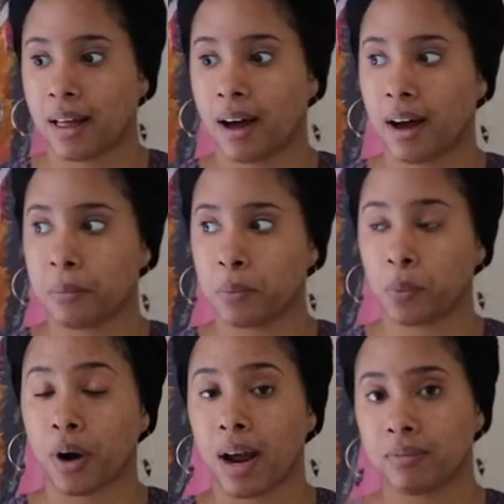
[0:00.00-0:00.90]
um,
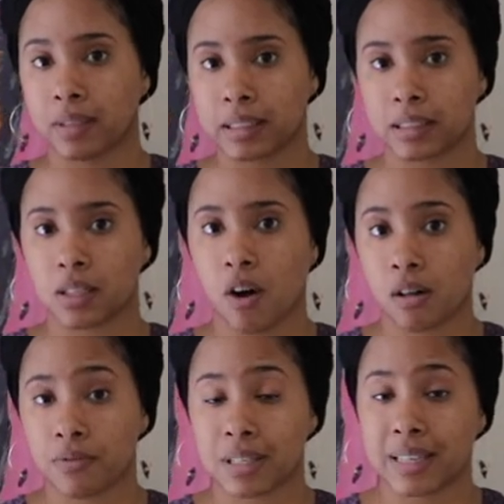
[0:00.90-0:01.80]
where I've listed
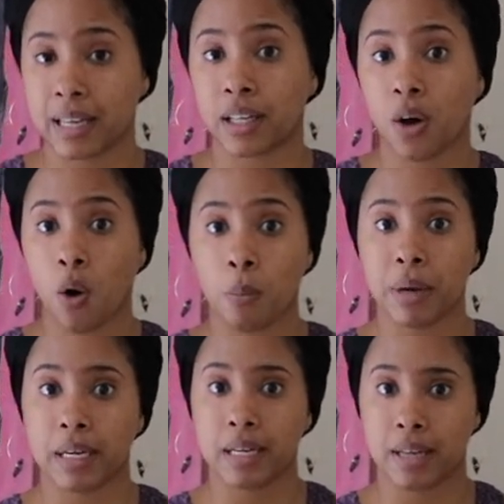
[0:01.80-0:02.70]
all the daily
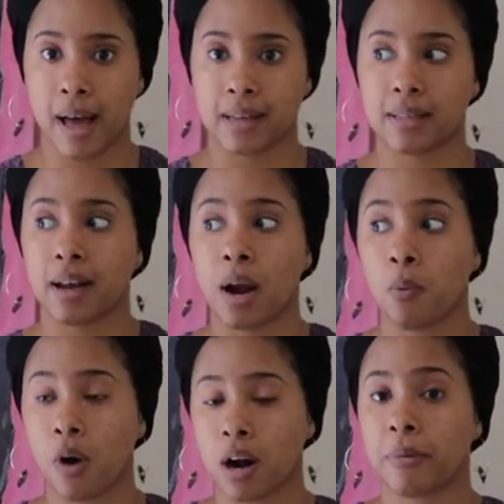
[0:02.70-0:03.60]
homemaking tasks that I
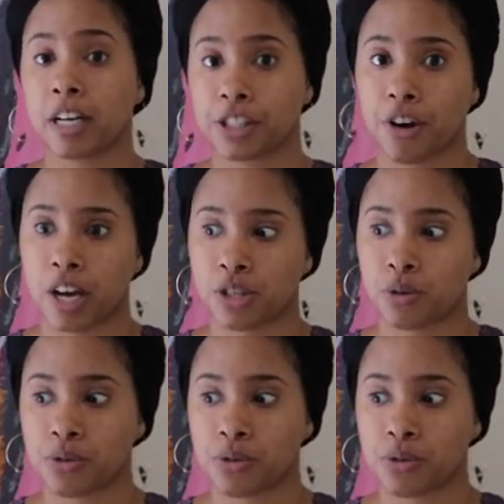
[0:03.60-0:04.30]
want to make sure I do,